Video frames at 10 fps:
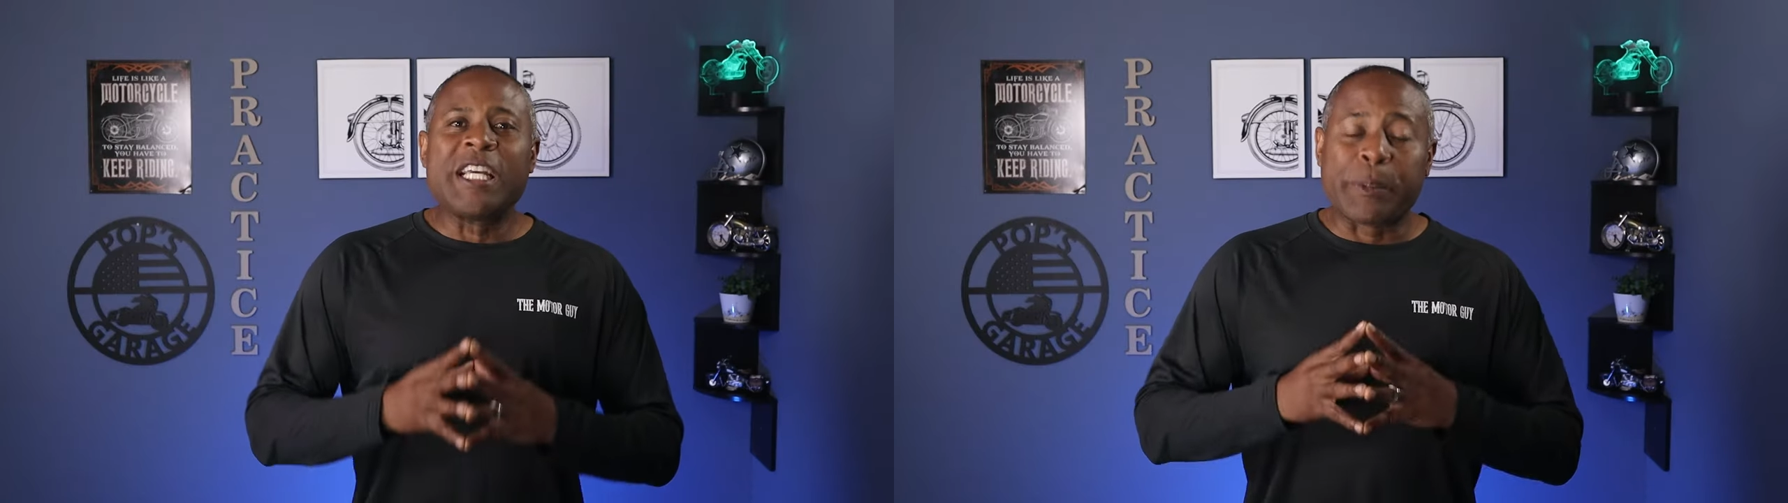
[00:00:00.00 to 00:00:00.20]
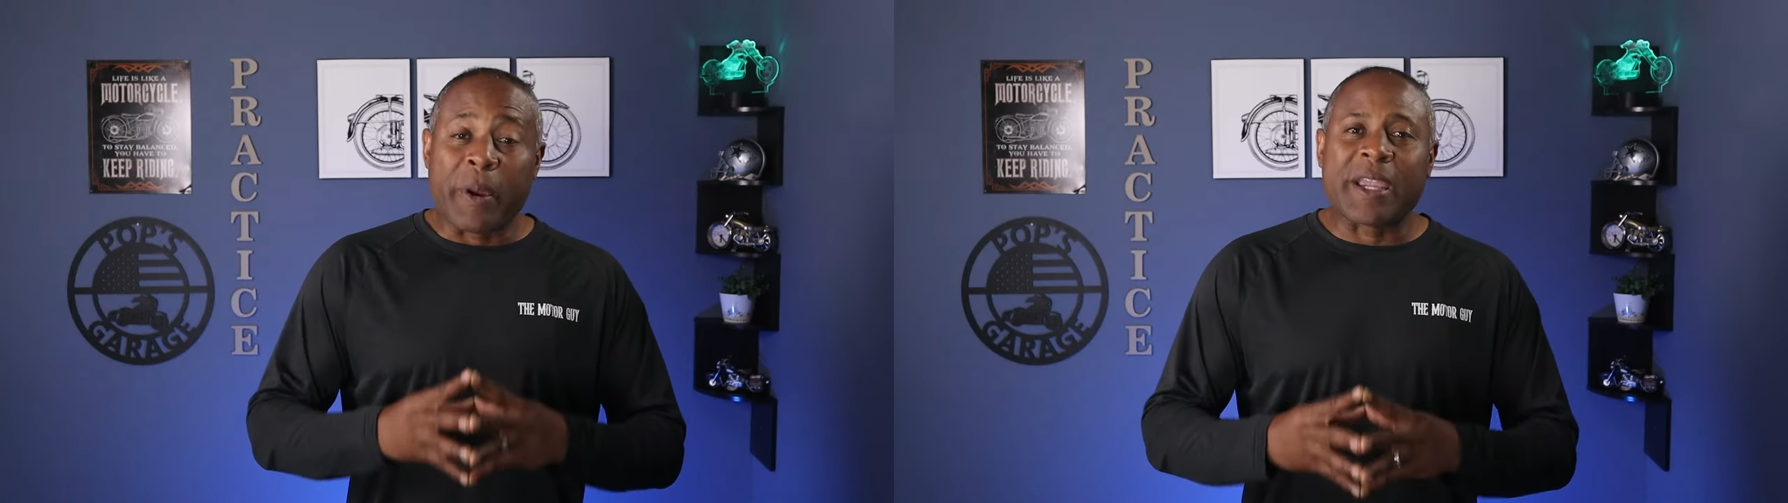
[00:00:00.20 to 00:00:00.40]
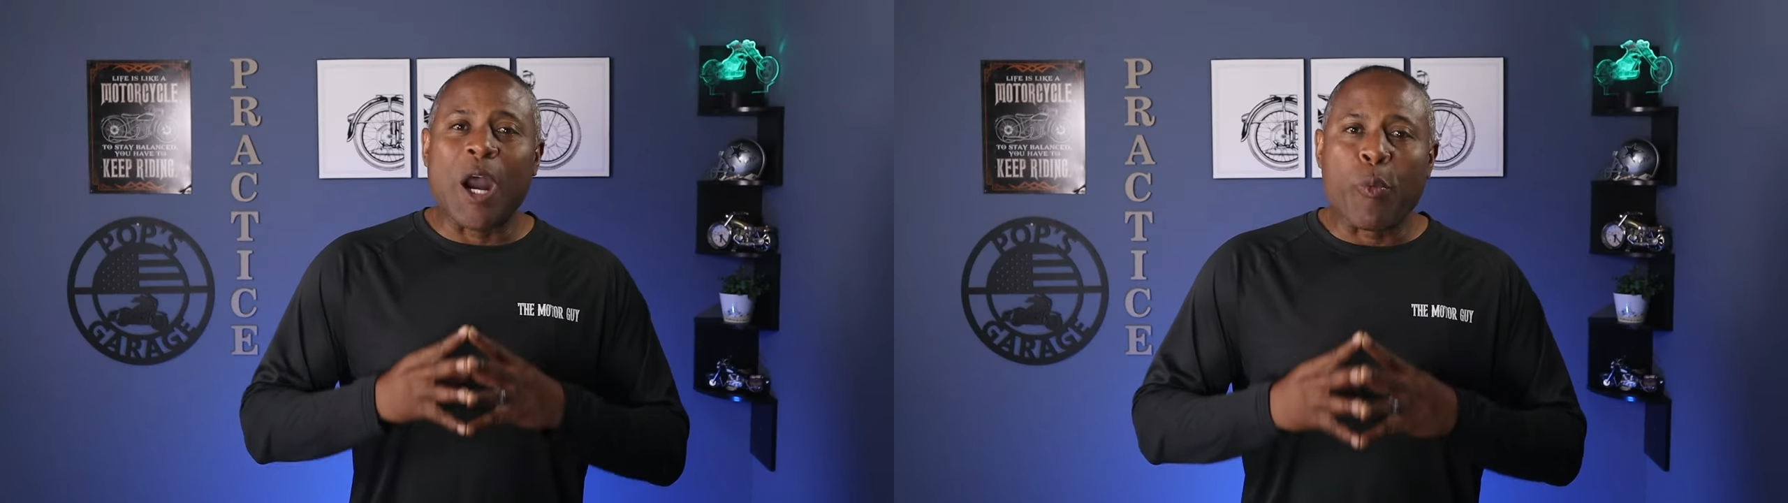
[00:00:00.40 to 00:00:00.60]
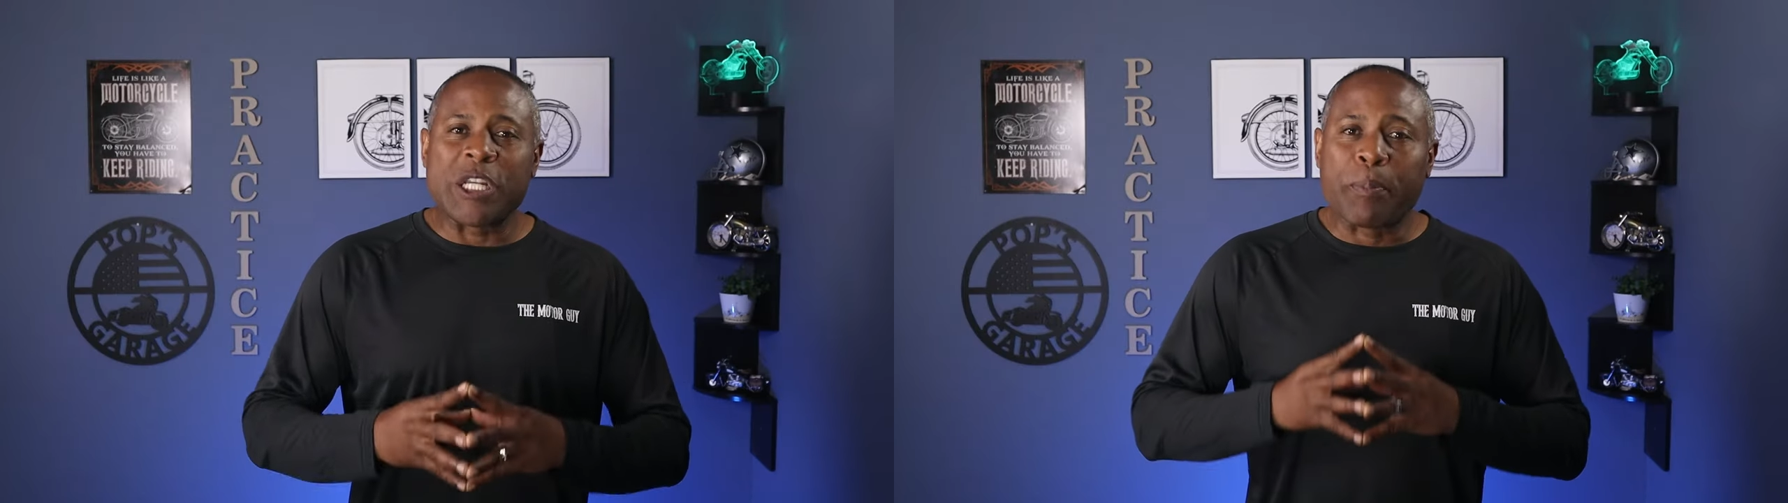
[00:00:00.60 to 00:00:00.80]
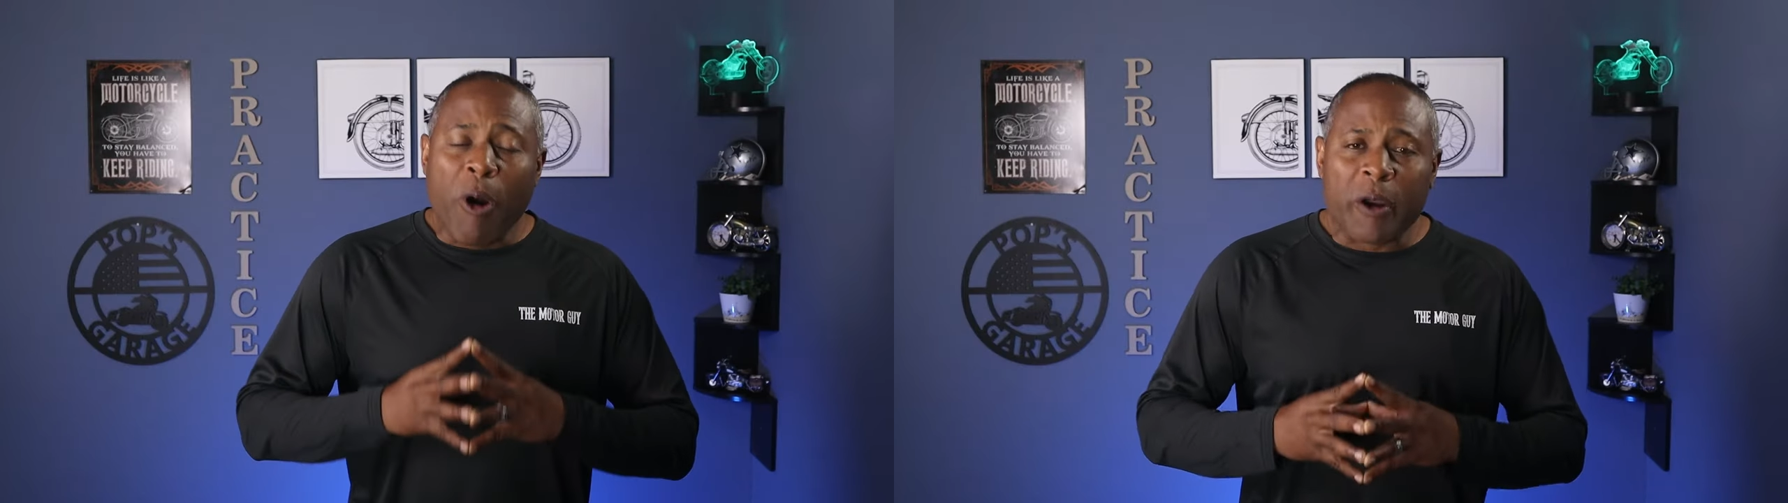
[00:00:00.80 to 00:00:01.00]
is pick out
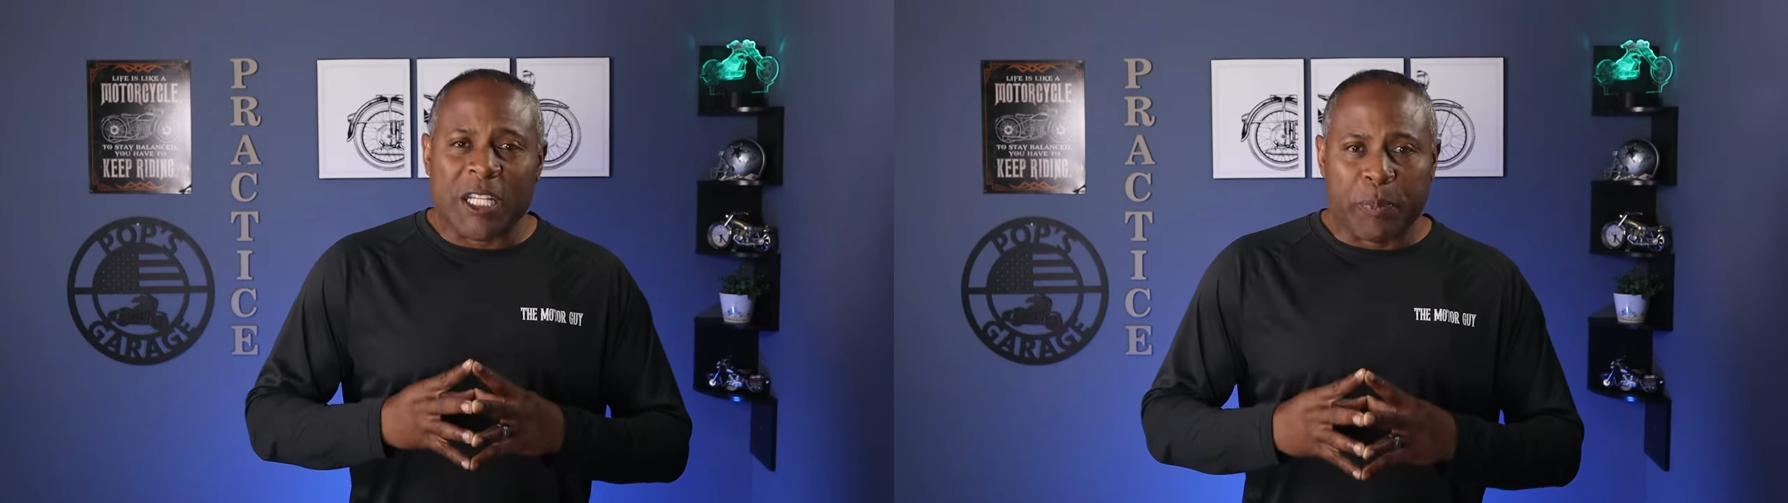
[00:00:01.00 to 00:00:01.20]
which parking